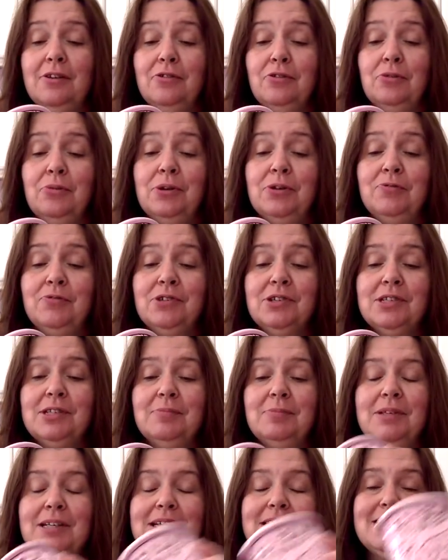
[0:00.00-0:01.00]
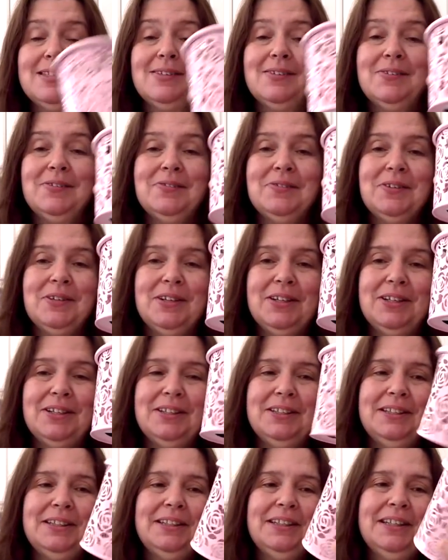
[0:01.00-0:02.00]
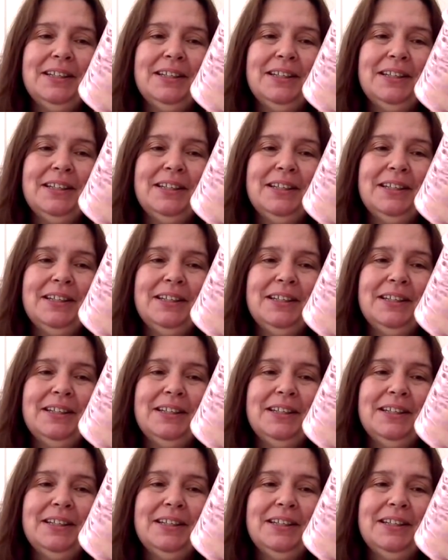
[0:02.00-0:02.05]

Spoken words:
other one for something, so